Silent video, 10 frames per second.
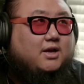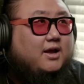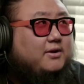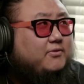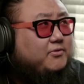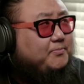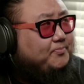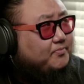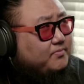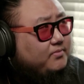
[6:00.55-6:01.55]
And
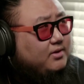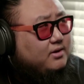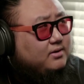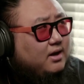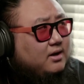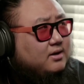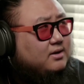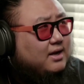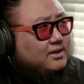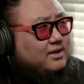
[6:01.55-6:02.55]
uh,
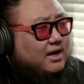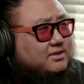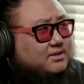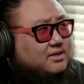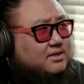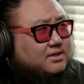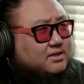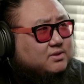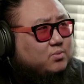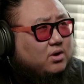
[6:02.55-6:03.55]
I th- I think that
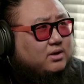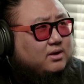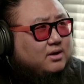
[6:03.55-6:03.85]
this one